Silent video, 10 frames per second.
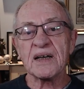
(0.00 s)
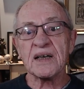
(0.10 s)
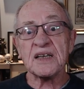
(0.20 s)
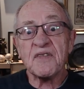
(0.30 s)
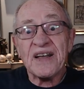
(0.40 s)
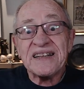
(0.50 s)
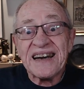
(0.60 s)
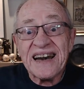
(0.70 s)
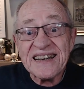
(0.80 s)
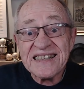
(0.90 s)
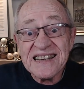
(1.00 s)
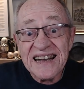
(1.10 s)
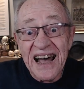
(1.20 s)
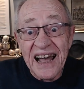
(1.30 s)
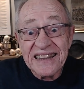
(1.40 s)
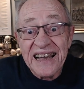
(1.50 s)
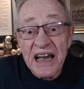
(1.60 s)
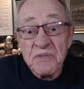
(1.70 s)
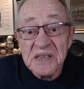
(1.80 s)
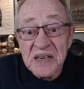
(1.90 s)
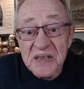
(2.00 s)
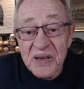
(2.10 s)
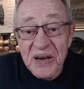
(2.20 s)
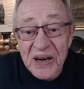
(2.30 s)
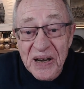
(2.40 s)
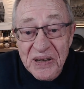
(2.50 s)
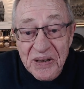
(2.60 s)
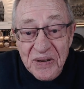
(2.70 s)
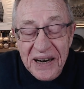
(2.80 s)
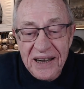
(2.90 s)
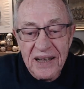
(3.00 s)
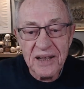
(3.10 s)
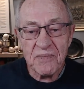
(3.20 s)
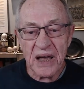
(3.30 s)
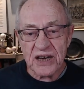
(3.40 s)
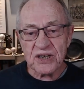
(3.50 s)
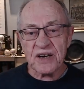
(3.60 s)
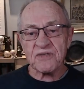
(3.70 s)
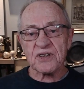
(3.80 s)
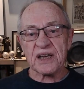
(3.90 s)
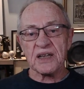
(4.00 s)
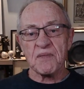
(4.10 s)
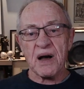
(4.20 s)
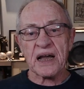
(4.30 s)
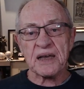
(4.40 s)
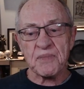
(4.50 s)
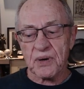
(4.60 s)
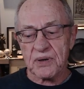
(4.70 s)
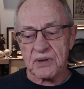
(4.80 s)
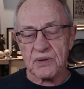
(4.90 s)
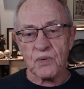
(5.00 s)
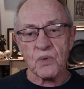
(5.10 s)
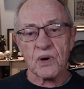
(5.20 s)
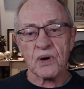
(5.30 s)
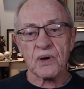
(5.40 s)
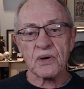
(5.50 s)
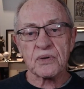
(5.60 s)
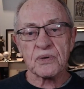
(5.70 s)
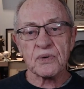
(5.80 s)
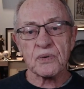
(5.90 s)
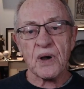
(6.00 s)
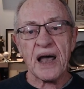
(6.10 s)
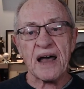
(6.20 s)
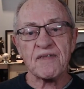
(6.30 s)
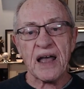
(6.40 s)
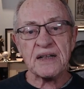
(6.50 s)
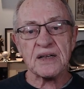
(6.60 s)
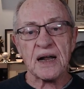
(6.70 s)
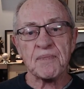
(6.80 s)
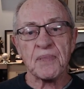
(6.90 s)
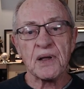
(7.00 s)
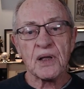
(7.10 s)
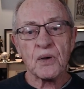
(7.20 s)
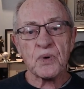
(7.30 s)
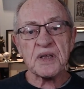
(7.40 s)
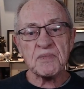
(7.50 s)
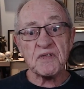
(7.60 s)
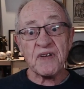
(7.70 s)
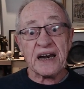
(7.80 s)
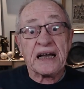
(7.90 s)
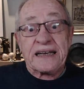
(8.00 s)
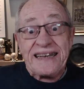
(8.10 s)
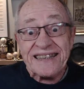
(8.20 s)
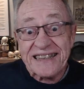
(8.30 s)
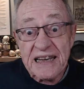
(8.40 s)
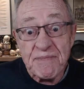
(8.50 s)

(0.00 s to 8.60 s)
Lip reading: defended an innocent guy. The guy was innocent. He didn't do it. Imagine if To Kill a Mockingbird were to have ended up with him defending a guilty